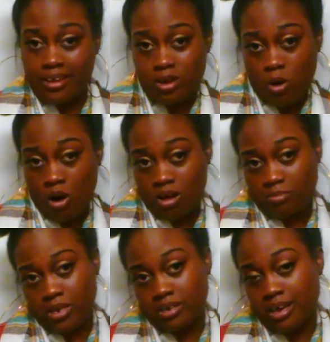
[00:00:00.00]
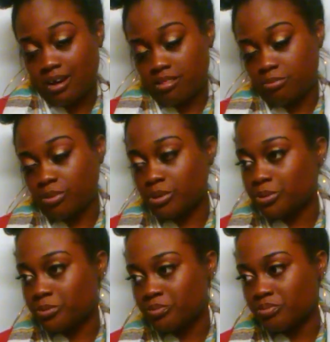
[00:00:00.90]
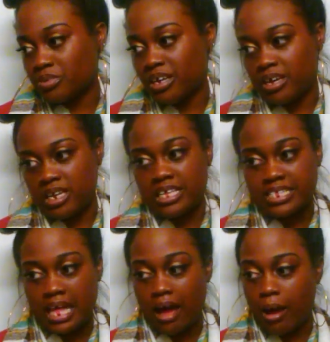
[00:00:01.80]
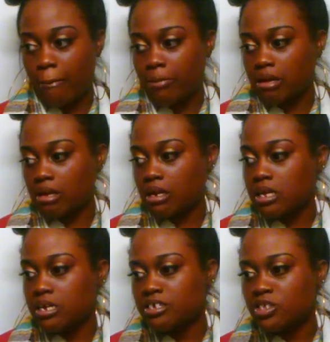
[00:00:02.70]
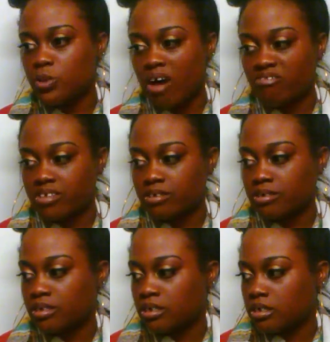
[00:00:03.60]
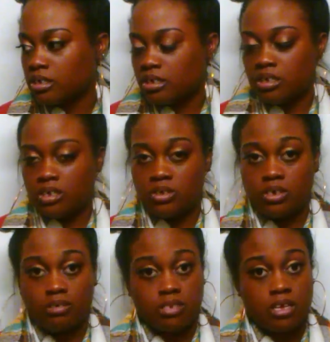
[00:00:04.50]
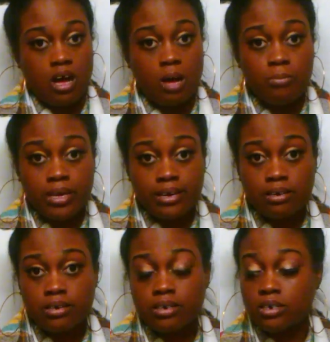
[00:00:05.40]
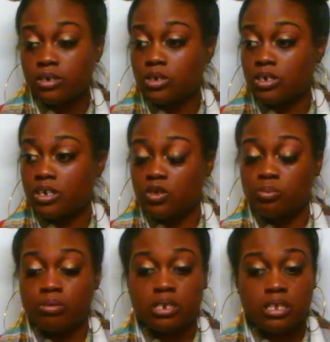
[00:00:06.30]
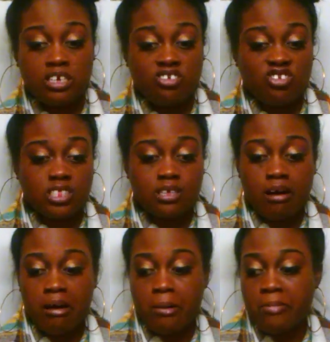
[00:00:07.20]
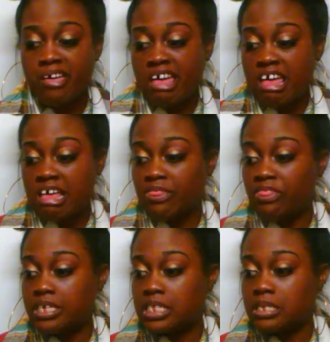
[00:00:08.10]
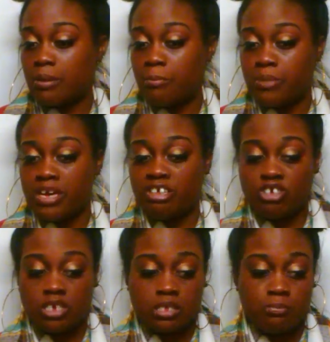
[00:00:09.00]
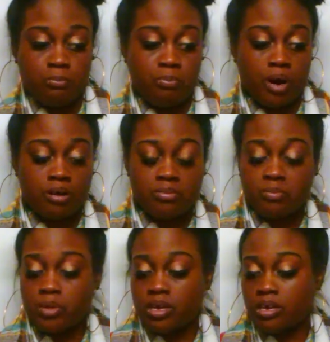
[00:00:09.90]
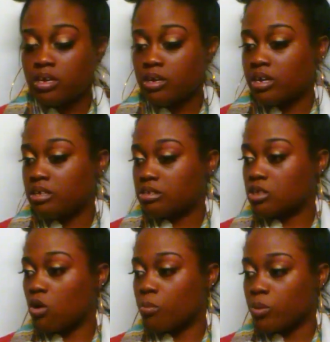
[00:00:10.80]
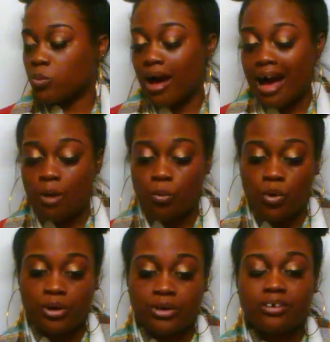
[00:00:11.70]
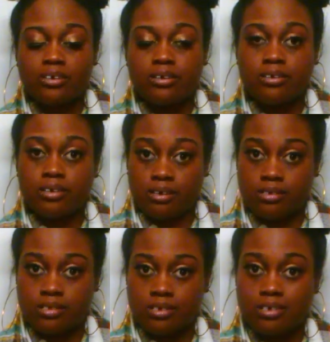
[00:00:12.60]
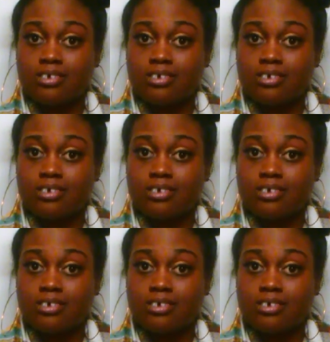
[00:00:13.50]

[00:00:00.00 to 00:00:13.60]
he called me out of the blue, and he's like, please, you have to come here. Can you please just come? This bee just burnt me and scalded me with hot water. Yes,